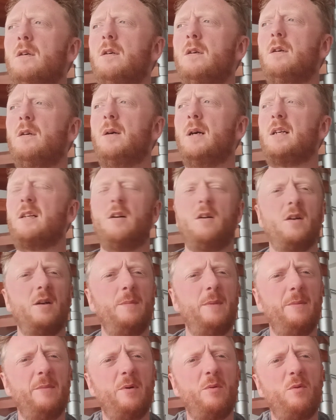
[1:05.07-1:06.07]
Well, I can't
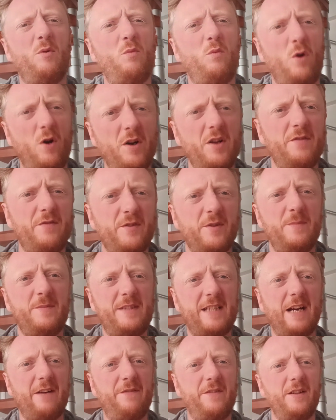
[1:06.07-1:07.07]
remember. One of them
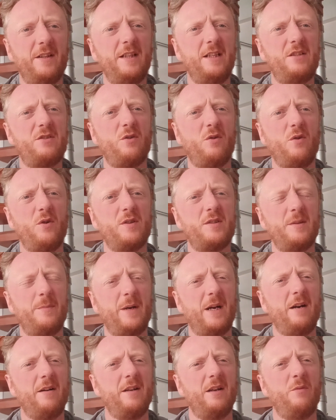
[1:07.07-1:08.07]
definitely talks
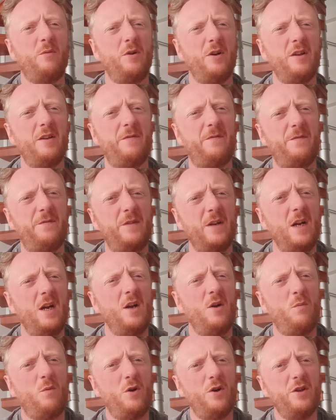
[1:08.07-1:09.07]
about it. One of the
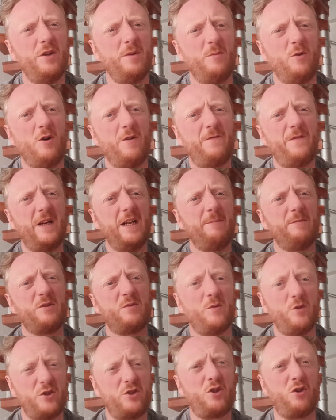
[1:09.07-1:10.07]
one of the more famous
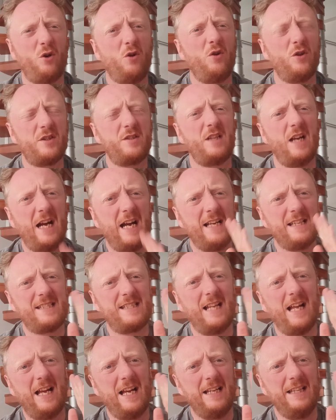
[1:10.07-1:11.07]
ones talks has
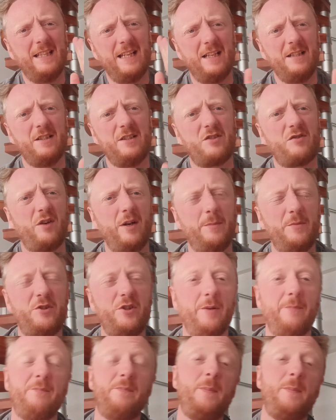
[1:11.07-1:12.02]
that in their description.